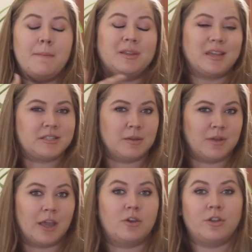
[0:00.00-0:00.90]
but that's
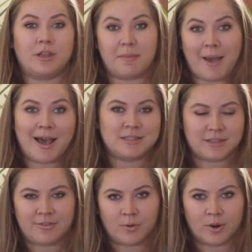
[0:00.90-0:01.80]
something I could get
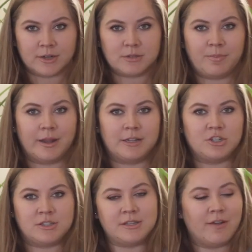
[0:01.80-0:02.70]
past if it worked, but it
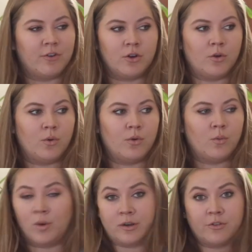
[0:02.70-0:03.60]
just never
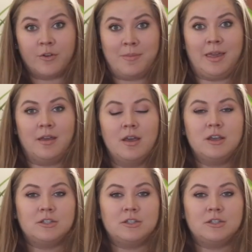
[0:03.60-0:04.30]
worked for me.